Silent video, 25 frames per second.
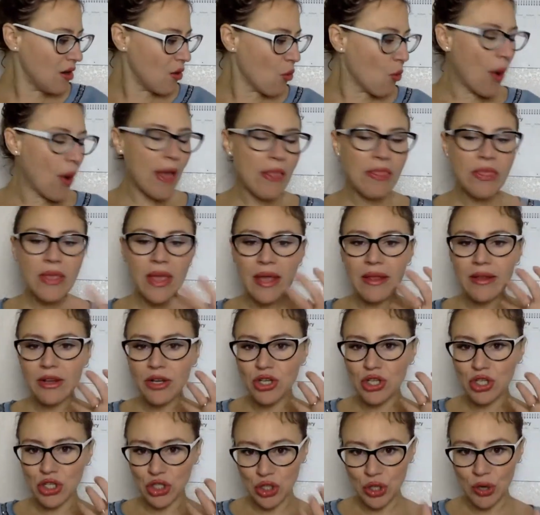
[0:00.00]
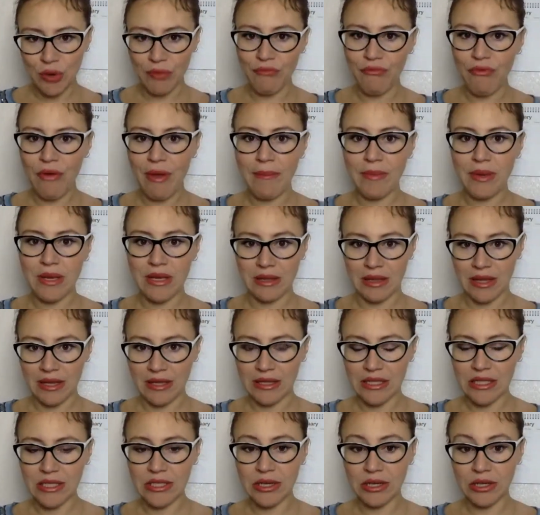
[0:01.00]
When the energy is so feminine, like
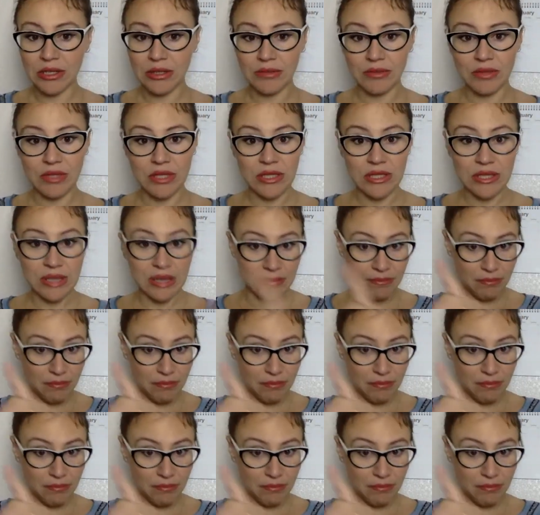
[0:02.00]
the start of this year,